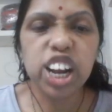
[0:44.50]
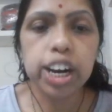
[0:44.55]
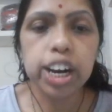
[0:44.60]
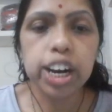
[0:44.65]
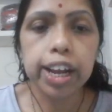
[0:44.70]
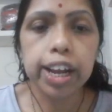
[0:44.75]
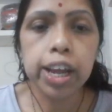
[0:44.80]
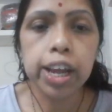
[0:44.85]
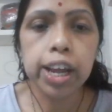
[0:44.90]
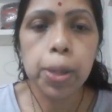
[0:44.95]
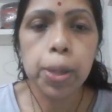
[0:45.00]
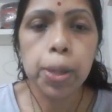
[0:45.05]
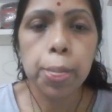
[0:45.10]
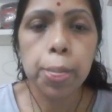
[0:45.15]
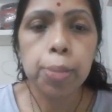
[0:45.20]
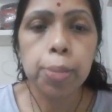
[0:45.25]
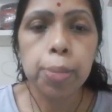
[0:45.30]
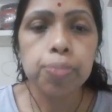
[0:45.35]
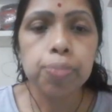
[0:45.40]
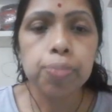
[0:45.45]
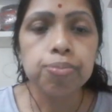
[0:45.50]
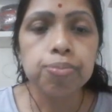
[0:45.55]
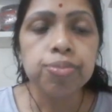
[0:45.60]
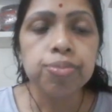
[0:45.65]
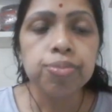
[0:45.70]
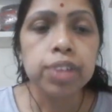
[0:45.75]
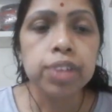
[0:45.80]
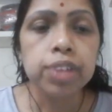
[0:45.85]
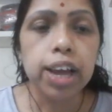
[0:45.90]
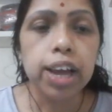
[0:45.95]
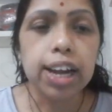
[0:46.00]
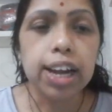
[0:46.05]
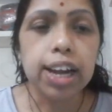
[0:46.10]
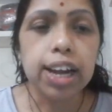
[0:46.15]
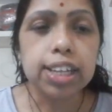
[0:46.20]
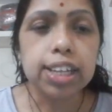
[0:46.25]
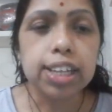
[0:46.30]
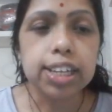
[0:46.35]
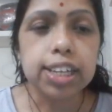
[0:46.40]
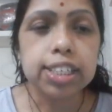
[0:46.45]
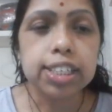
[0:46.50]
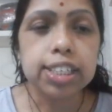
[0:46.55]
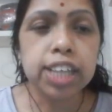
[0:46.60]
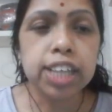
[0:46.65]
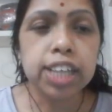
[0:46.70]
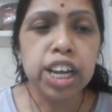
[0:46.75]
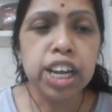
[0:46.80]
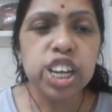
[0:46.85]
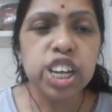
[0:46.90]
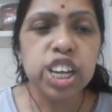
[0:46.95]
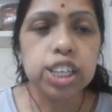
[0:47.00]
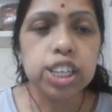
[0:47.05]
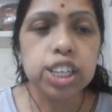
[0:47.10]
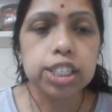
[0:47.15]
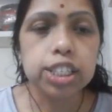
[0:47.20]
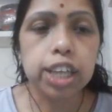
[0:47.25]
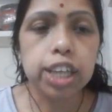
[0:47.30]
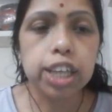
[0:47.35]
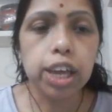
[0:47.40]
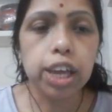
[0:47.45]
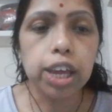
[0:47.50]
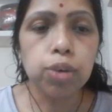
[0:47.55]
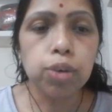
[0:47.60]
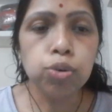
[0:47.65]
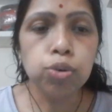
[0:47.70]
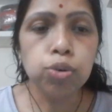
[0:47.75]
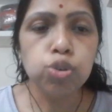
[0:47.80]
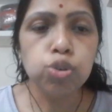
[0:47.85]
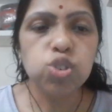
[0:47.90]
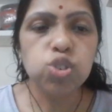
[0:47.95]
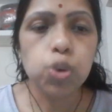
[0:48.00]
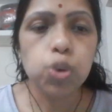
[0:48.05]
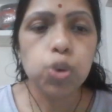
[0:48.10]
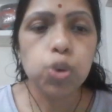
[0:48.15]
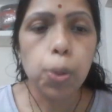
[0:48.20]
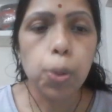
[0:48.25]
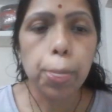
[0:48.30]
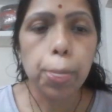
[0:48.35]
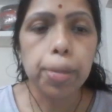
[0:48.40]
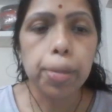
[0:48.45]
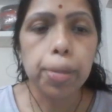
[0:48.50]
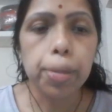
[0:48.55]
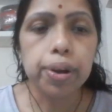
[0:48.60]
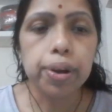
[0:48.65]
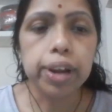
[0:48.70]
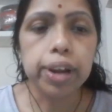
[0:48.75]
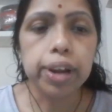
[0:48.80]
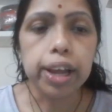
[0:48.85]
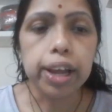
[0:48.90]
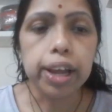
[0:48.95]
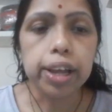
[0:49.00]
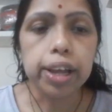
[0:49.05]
ray. Another is the skew ray.